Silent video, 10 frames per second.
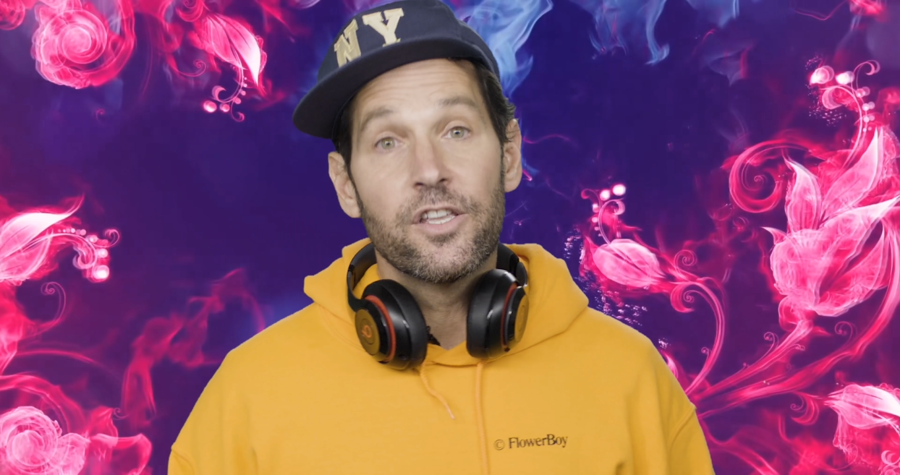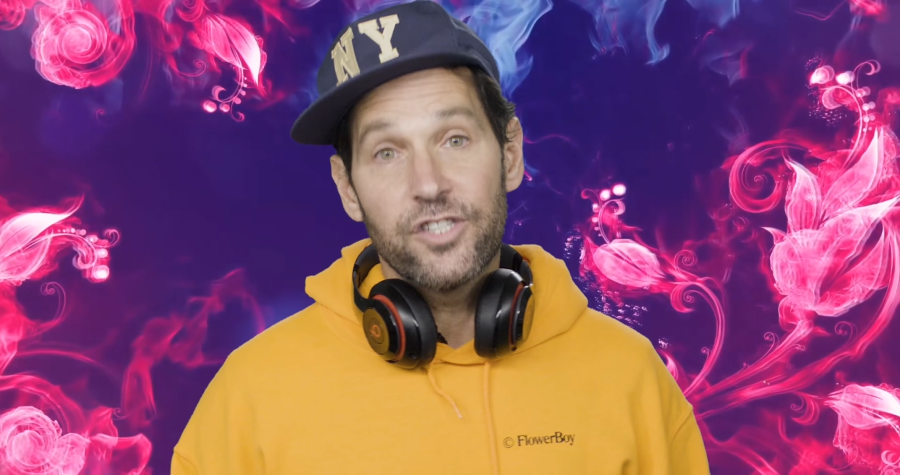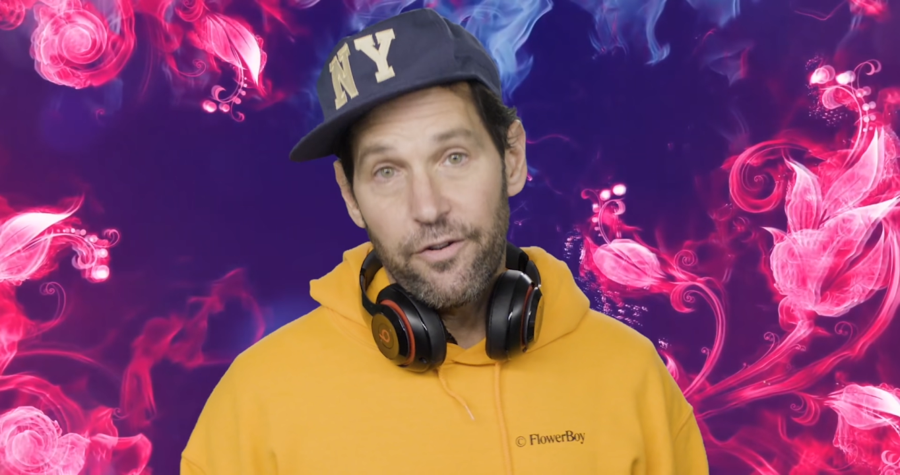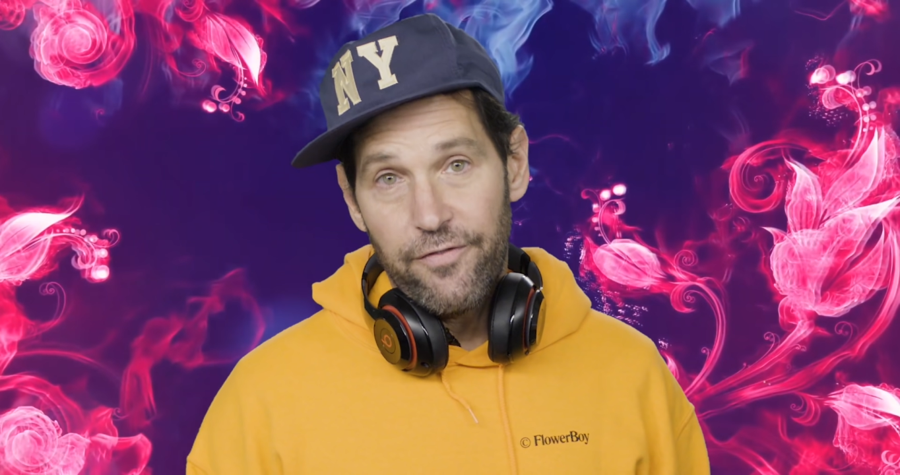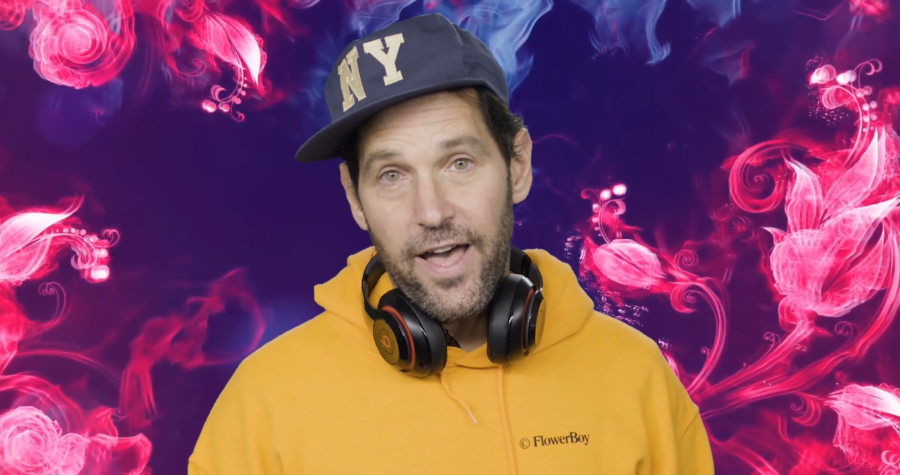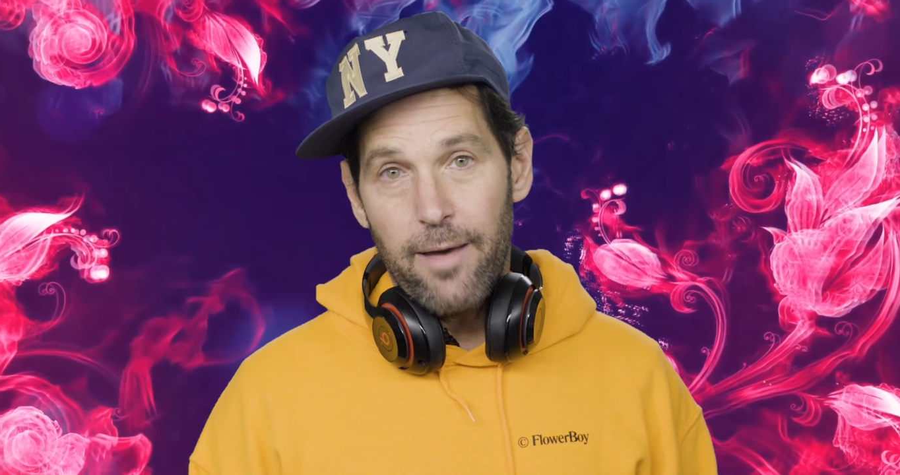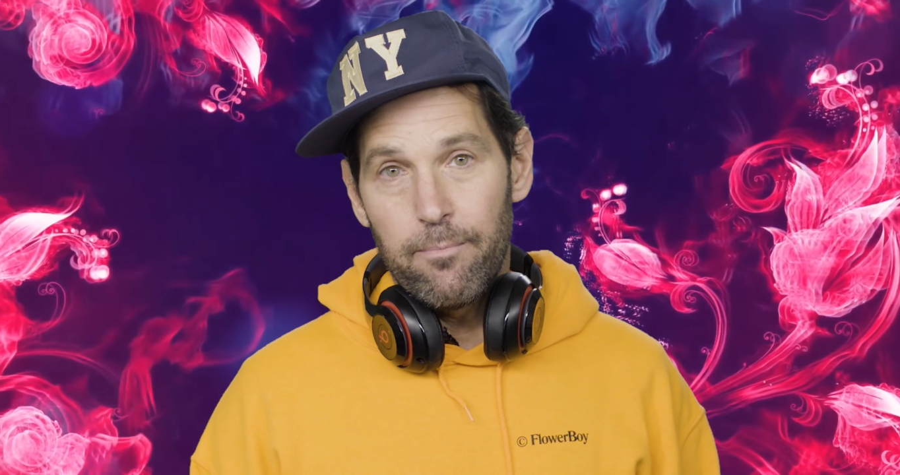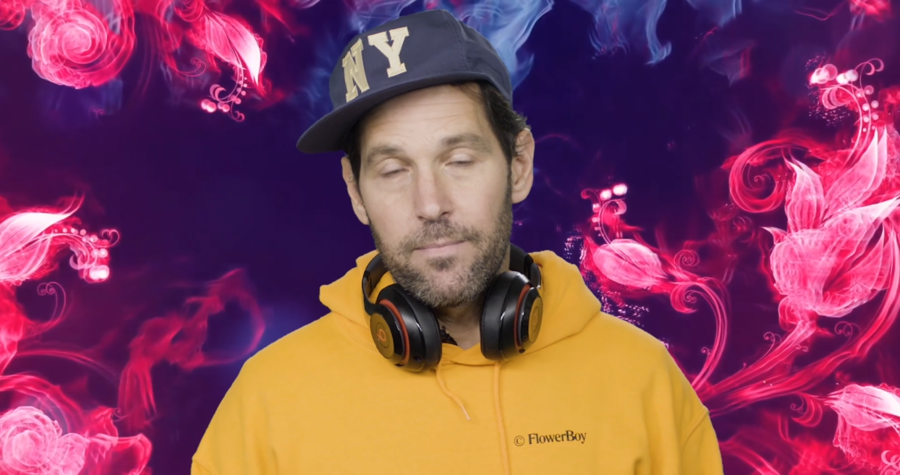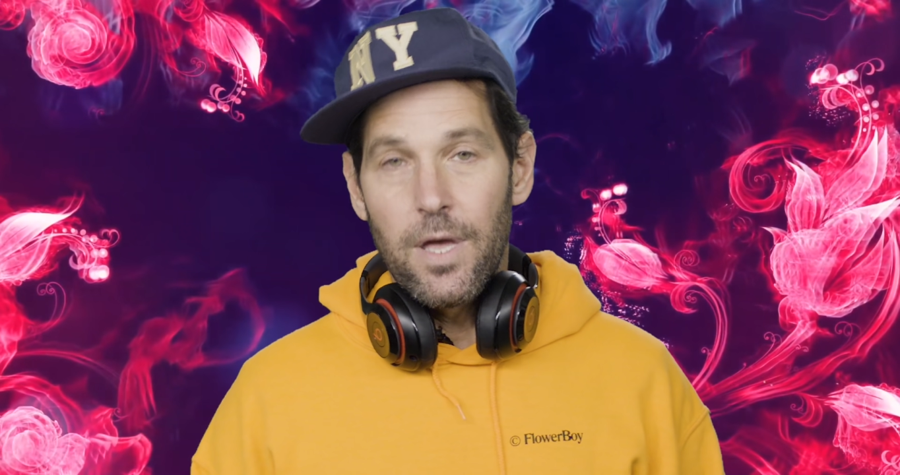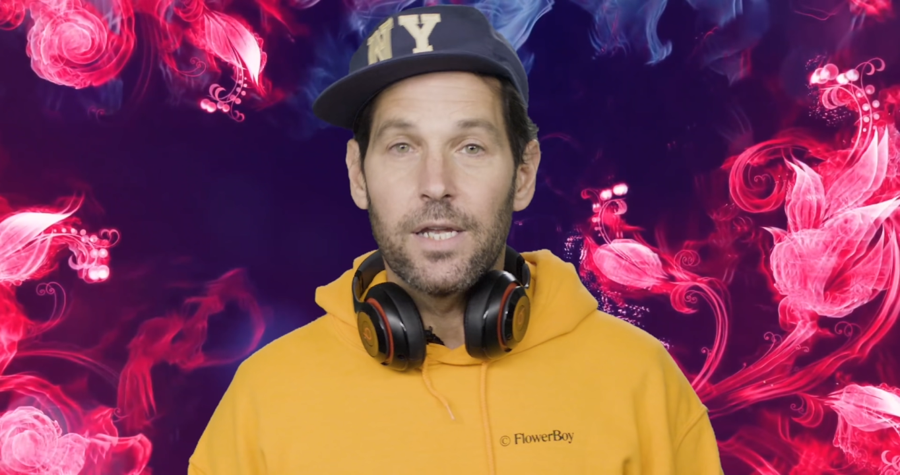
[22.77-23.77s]
So, fam,
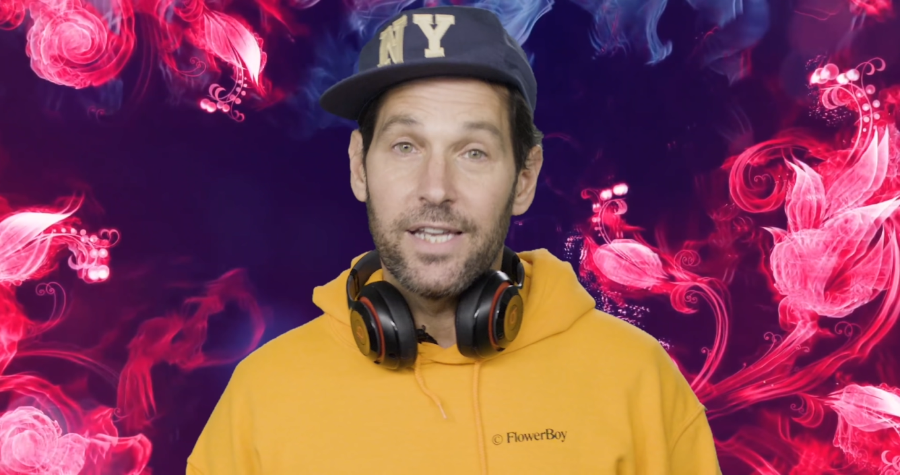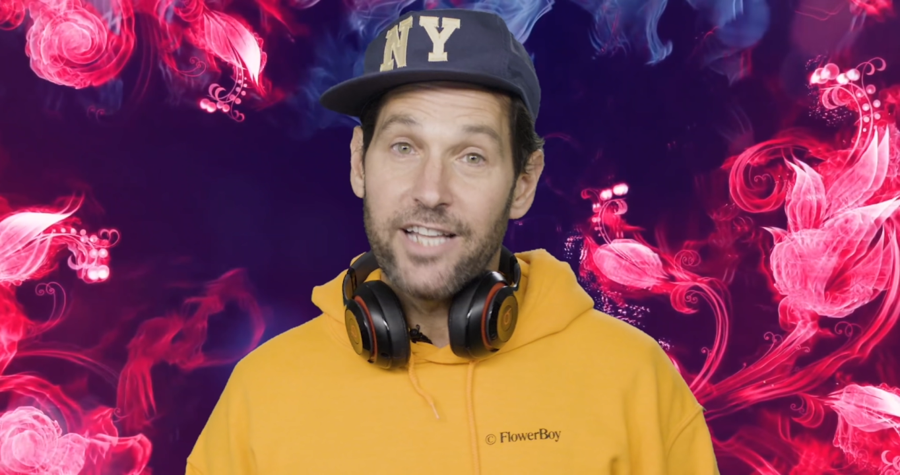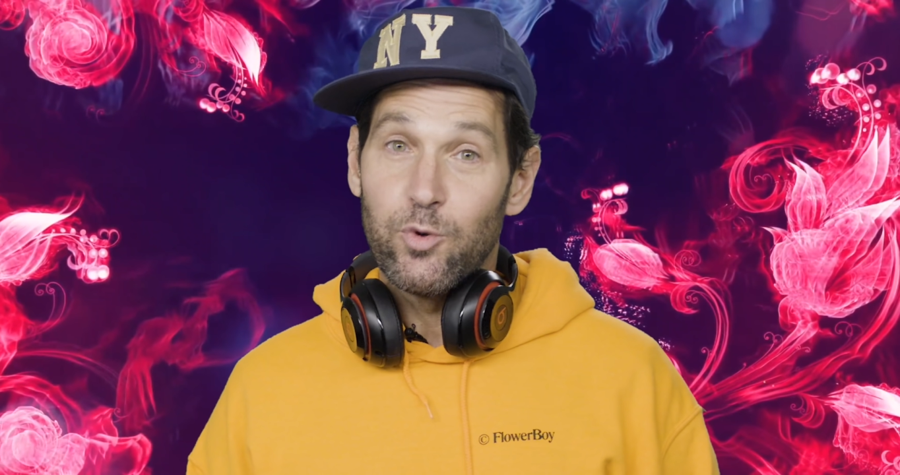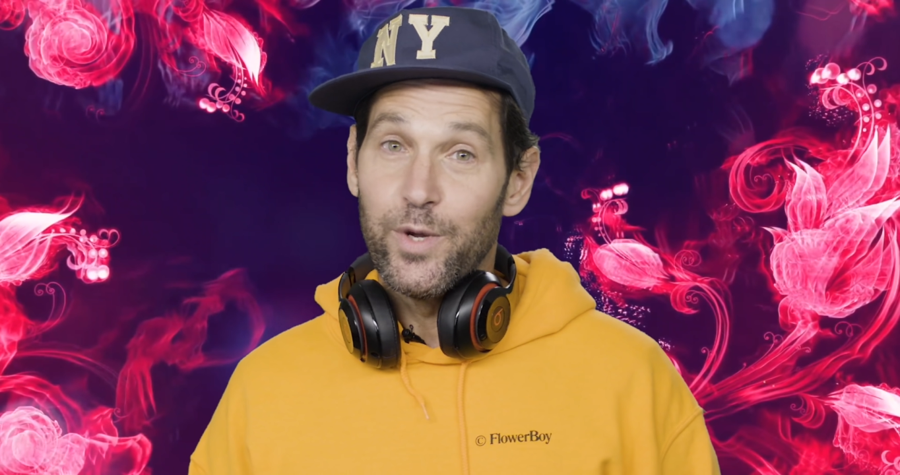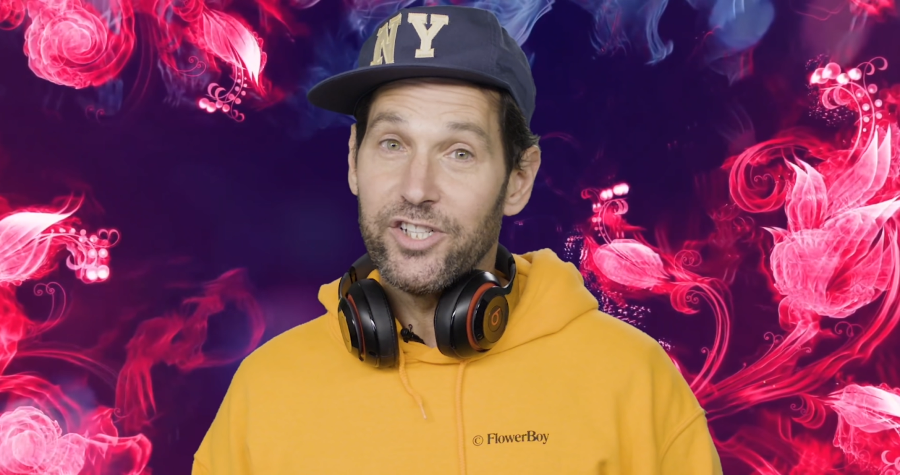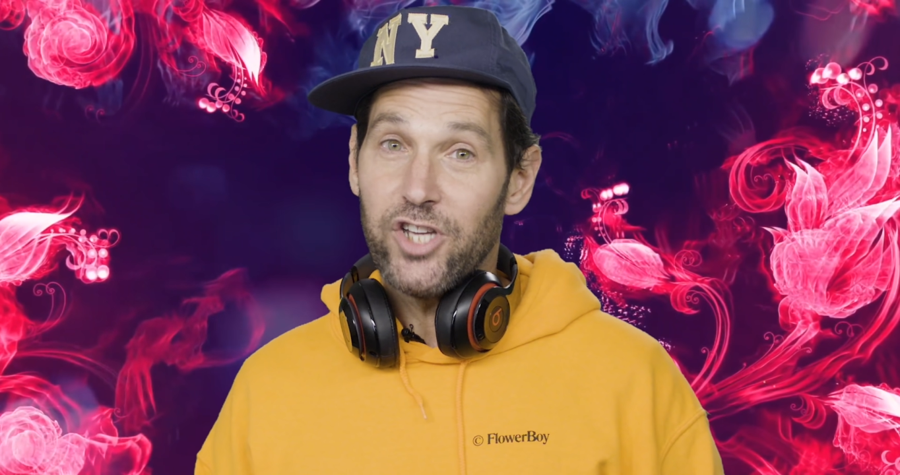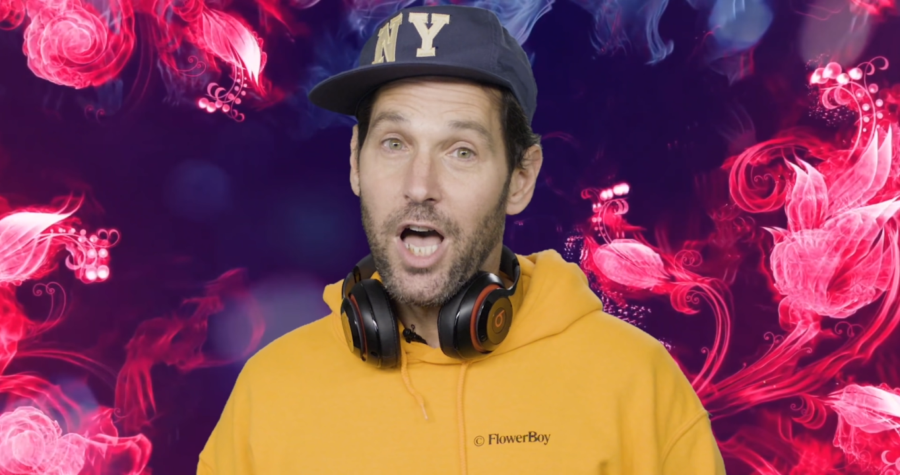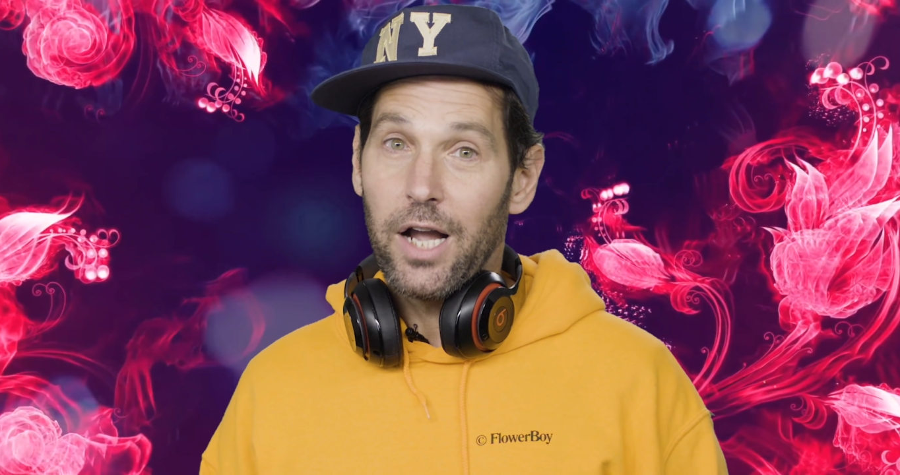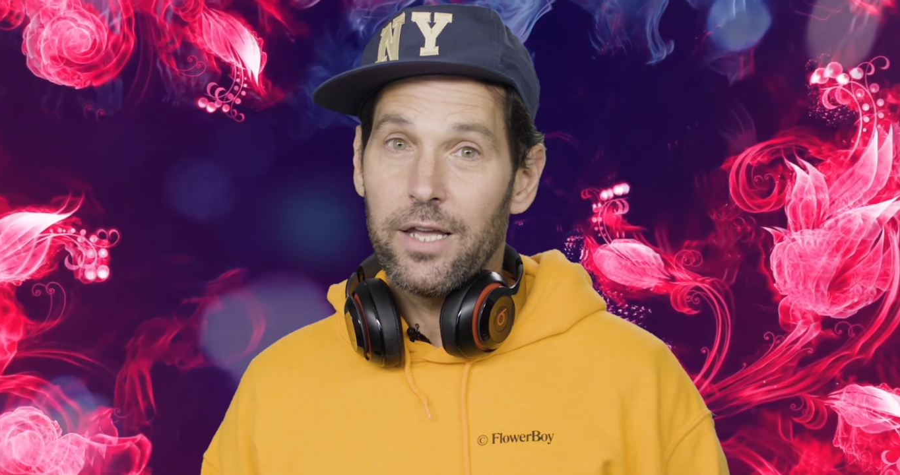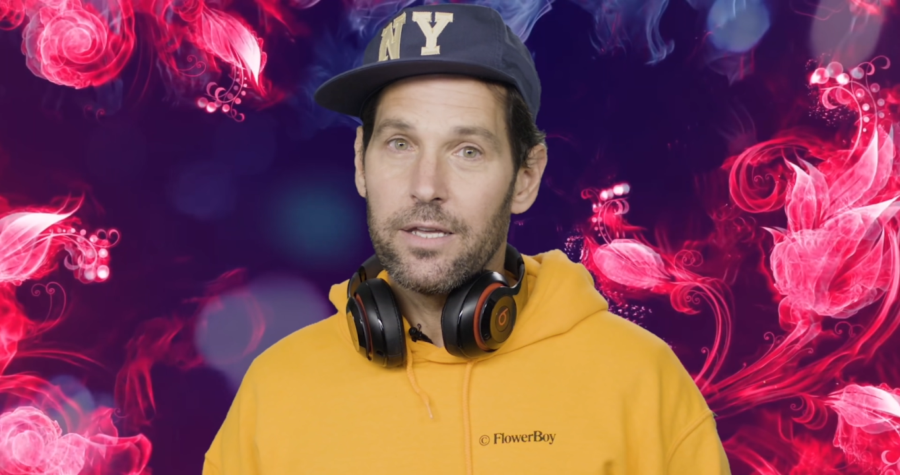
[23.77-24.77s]
let's real
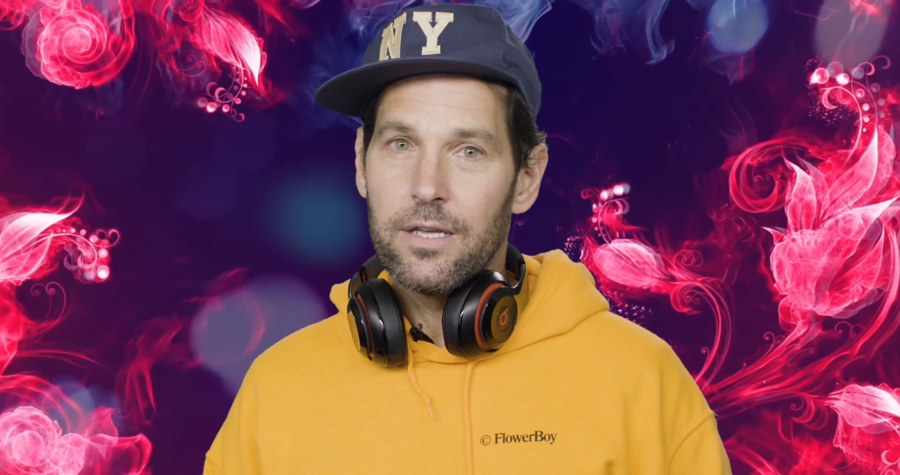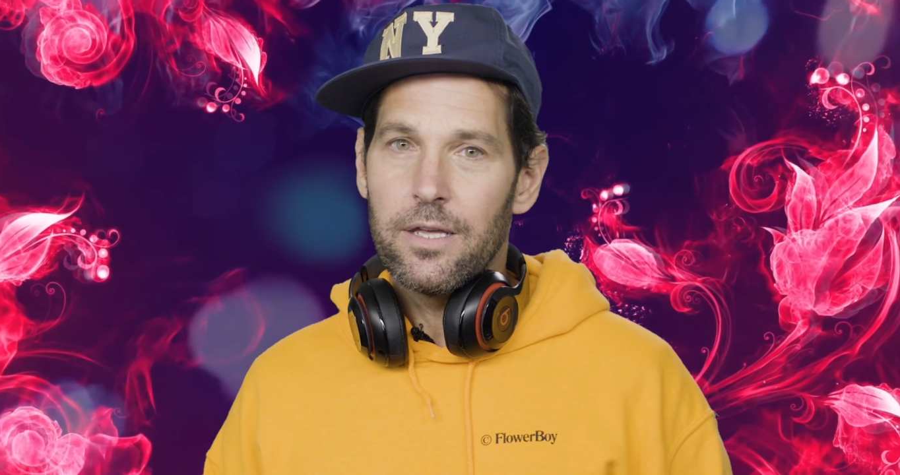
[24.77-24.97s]
talk.